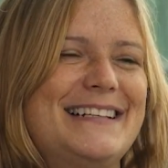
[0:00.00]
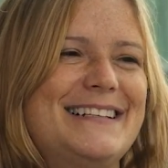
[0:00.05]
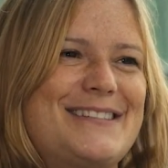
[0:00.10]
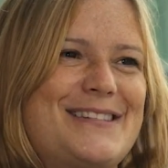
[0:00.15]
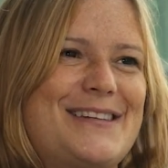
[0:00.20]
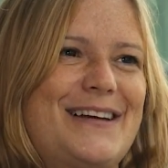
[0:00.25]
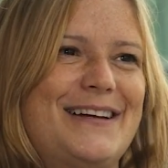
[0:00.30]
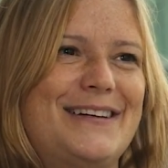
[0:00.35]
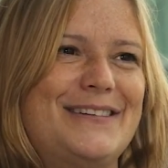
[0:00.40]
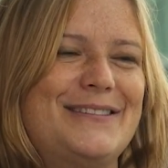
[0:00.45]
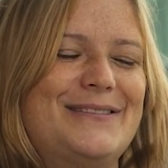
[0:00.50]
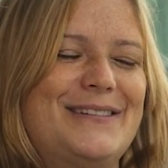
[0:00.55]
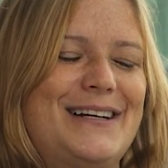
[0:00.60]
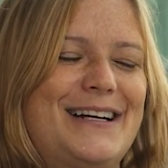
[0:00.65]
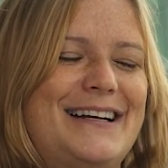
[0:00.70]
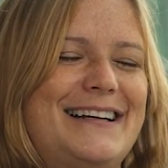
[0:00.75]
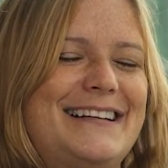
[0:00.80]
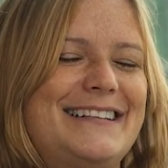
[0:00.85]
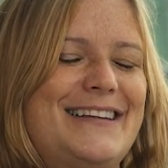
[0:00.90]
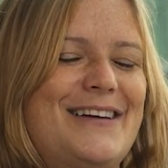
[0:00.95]
So,
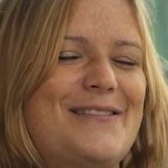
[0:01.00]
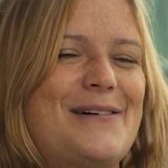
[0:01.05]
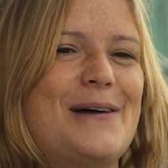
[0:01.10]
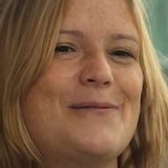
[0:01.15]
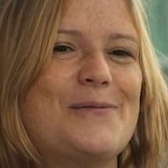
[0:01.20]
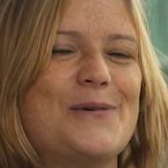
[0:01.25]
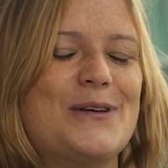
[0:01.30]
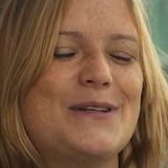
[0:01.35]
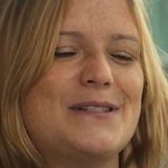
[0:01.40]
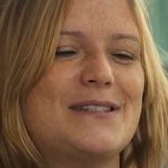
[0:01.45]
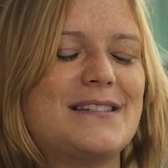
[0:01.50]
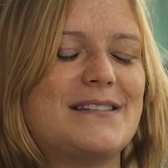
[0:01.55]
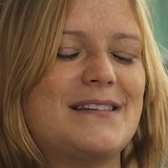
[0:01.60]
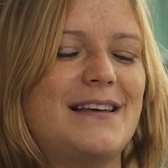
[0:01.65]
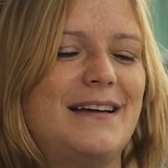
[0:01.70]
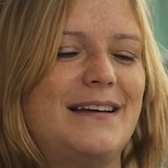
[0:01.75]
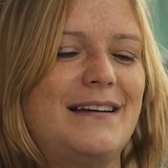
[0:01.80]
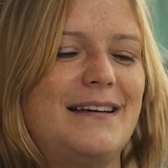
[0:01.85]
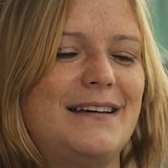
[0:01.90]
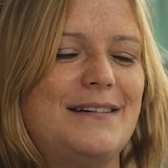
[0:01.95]
no,
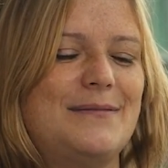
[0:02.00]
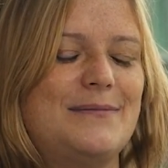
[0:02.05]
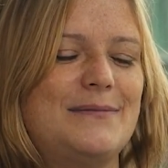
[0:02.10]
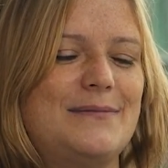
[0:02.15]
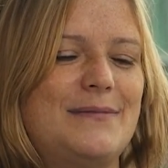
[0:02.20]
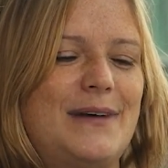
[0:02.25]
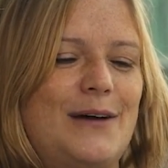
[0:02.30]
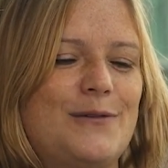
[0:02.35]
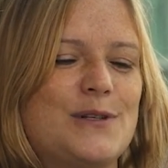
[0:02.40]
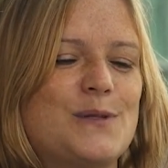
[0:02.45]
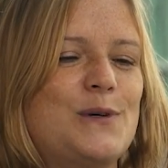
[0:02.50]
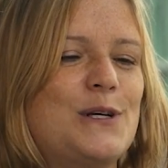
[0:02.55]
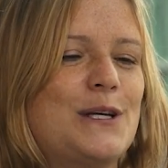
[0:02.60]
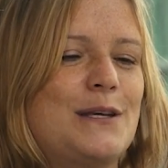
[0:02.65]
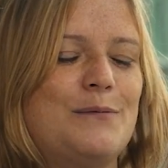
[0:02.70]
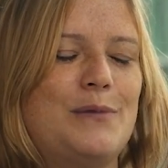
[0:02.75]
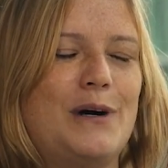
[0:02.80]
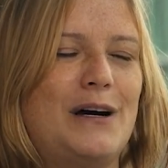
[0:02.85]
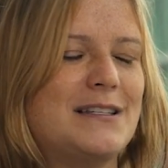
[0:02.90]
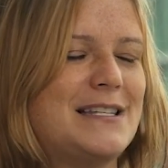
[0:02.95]
I was
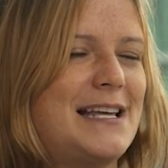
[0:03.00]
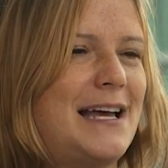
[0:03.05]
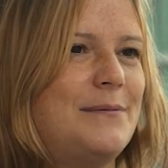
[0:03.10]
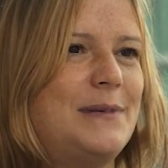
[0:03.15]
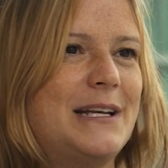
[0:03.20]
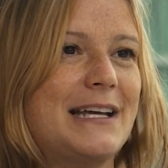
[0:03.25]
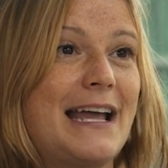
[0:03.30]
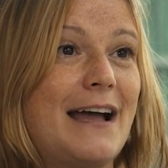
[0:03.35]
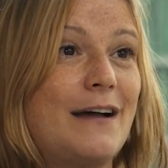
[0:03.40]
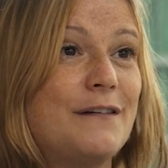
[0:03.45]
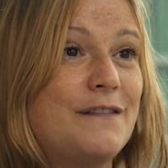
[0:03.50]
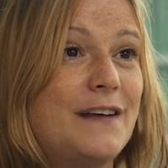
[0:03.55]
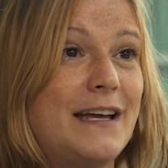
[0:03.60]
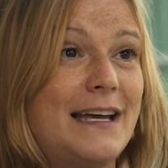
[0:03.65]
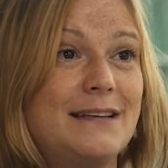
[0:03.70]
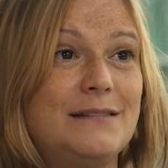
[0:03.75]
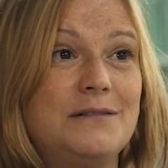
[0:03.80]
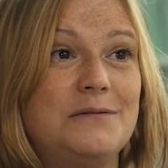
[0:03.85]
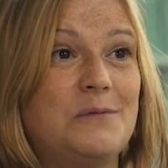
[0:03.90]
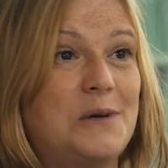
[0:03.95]
working part-time in a
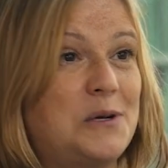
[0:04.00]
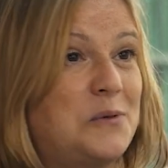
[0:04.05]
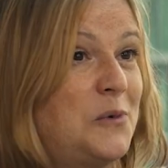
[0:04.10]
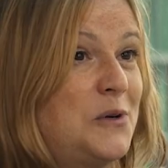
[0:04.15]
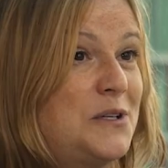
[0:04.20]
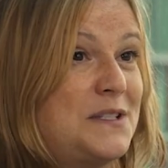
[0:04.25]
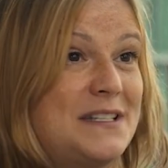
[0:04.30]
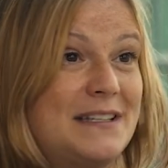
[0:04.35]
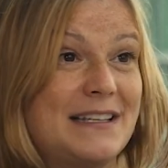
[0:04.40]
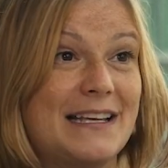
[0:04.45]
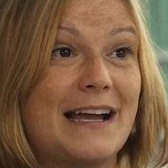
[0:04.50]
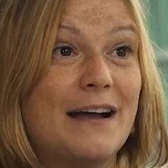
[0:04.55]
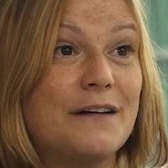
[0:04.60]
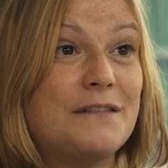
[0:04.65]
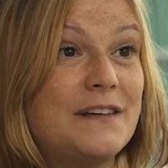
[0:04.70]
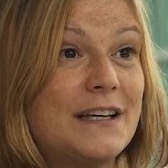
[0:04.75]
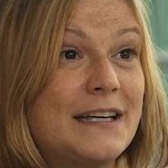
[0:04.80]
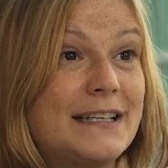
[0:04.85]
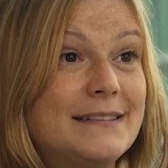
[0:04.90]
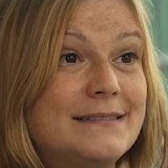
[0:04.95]
cafe, went and worked in the
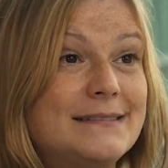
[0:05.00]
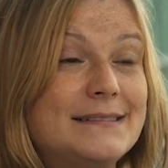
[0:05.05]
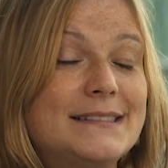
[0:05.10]
cafe,